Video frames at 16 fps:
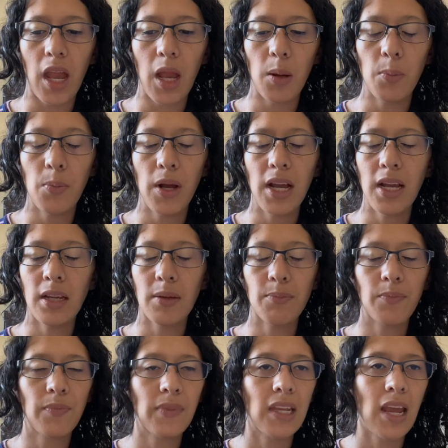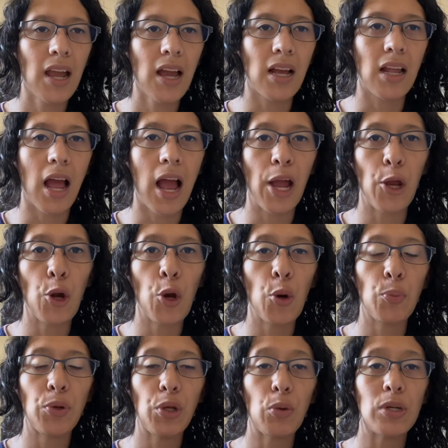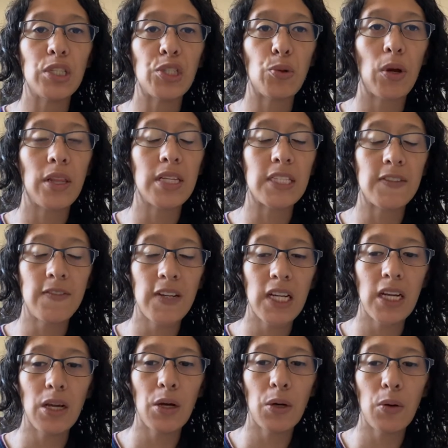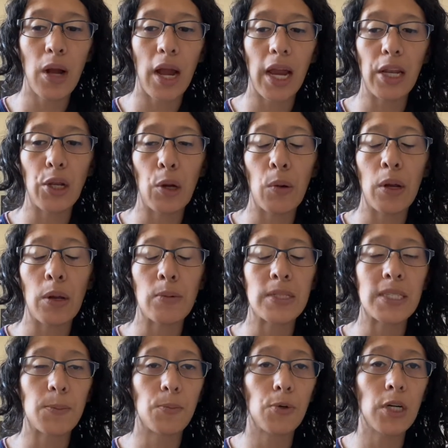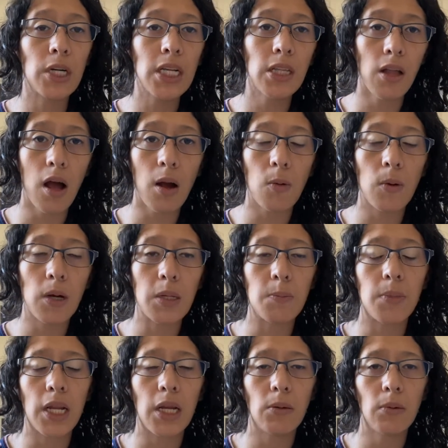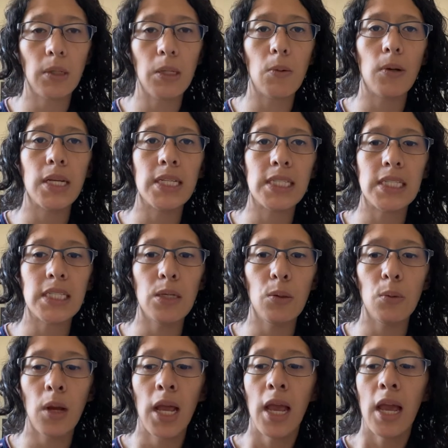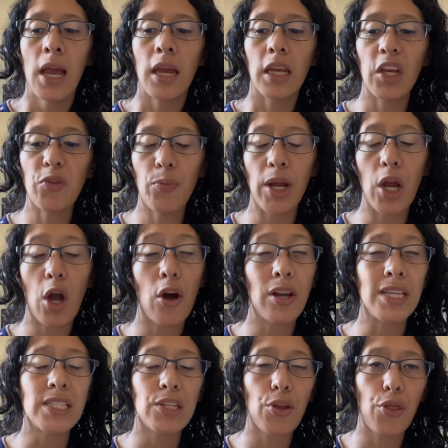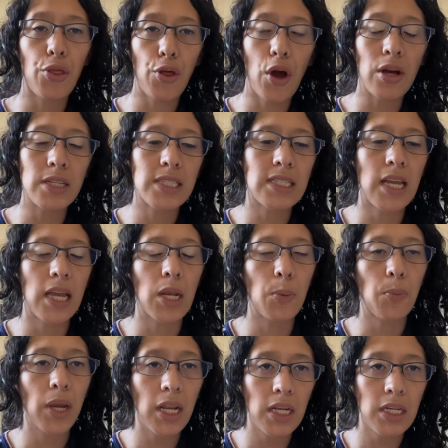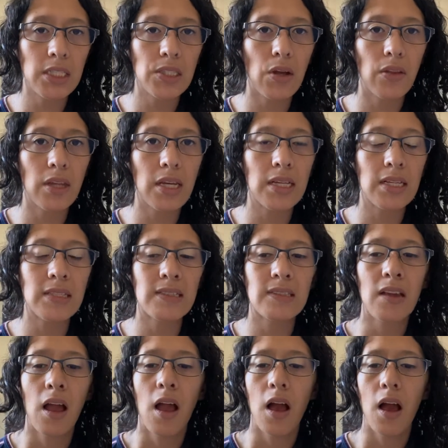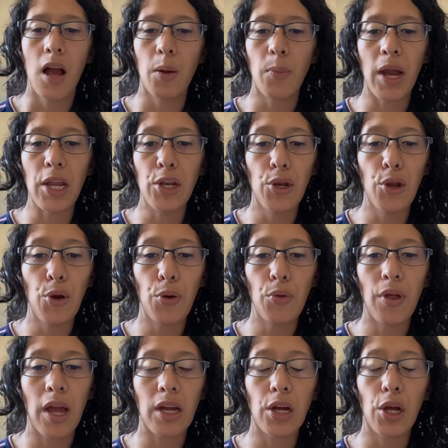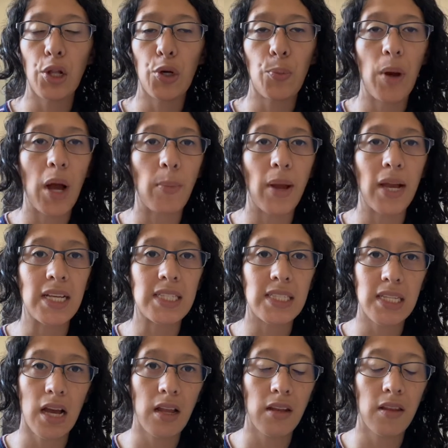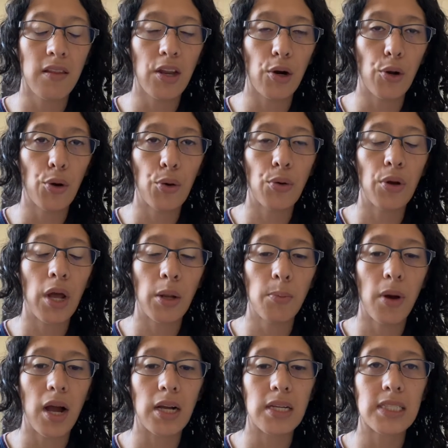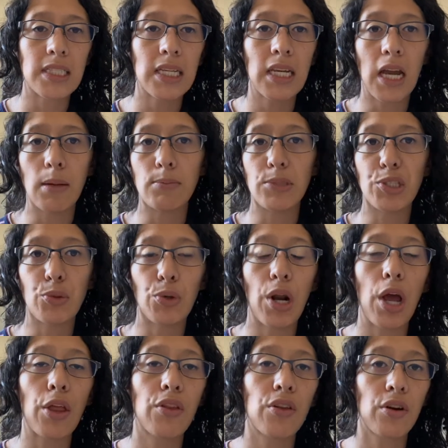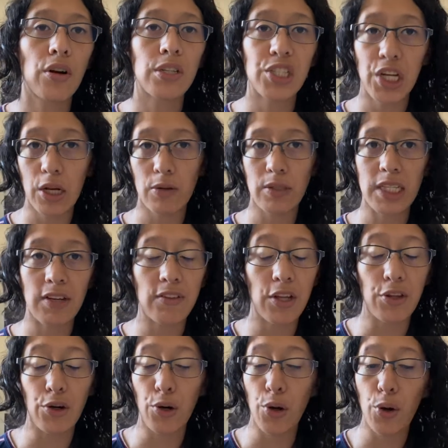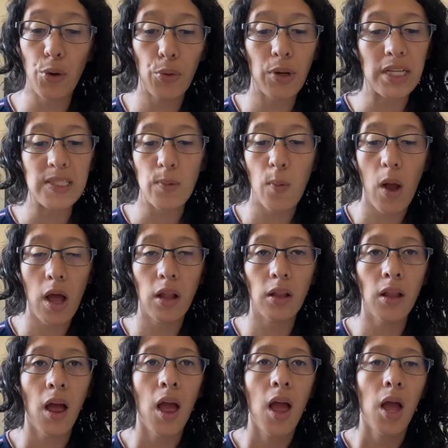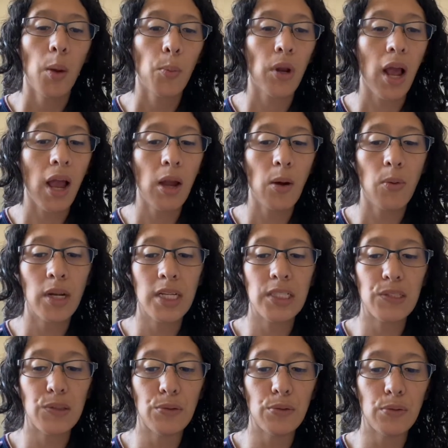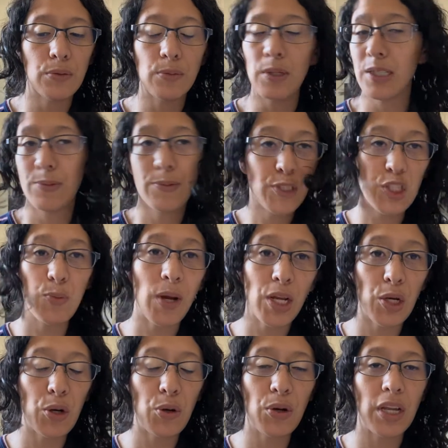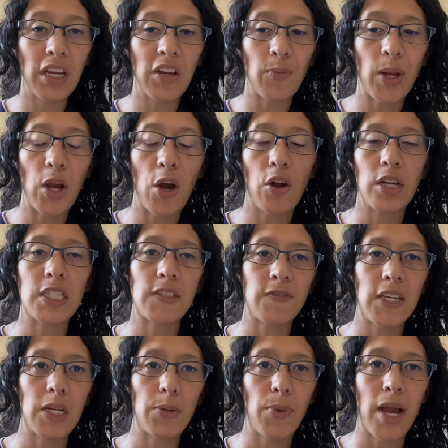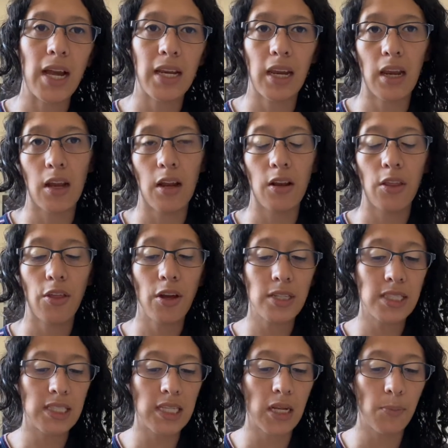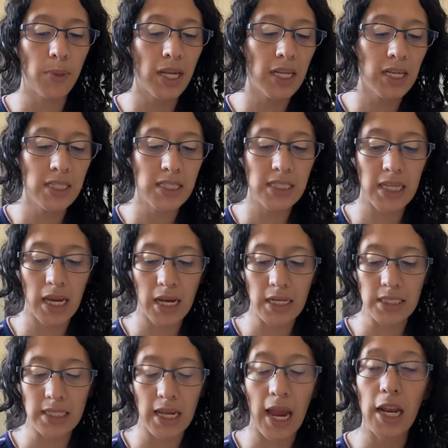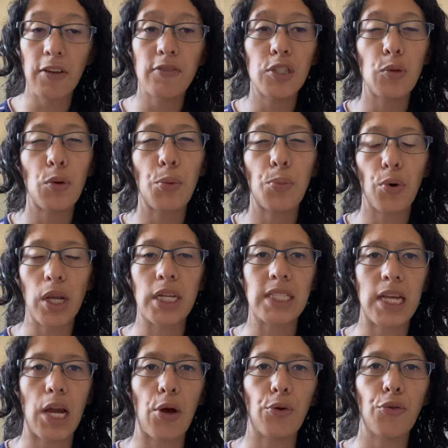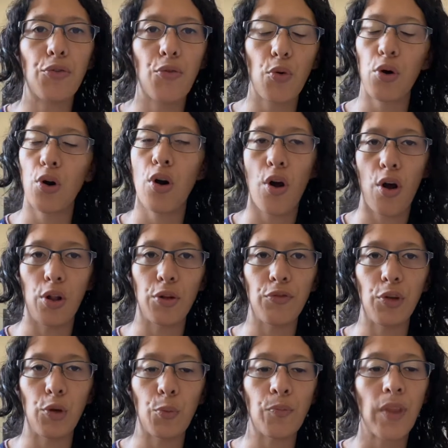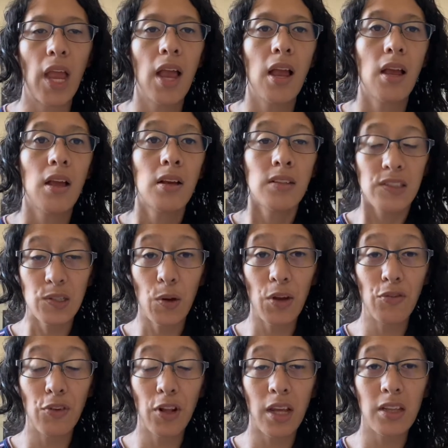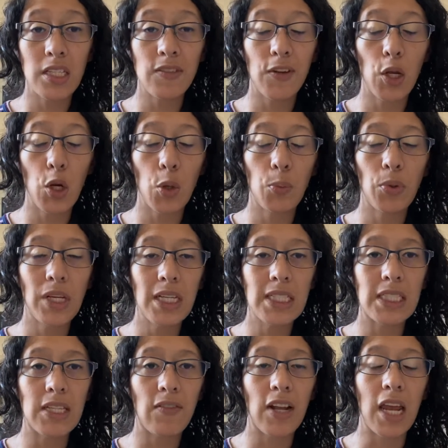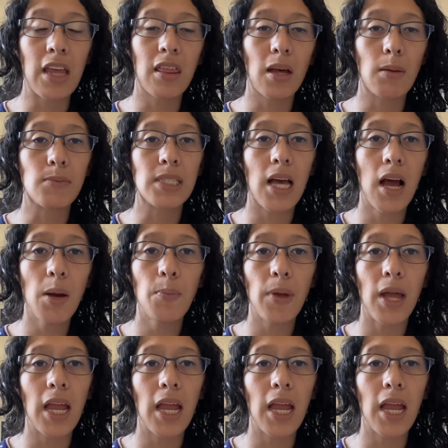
But yeah, I hope you enjoyed this video. I know it was a pretty long one, but I really wanted to give my honest thoughts and opinions on this. I know that Colourpop has done their own unboxing. I'm sure other channels have done their own as well, but I wanted to do my own and give my honest feedback and thoughts and opinions and kind of do a breakdown for all of you. So if you like this video, please give it a thumbs up.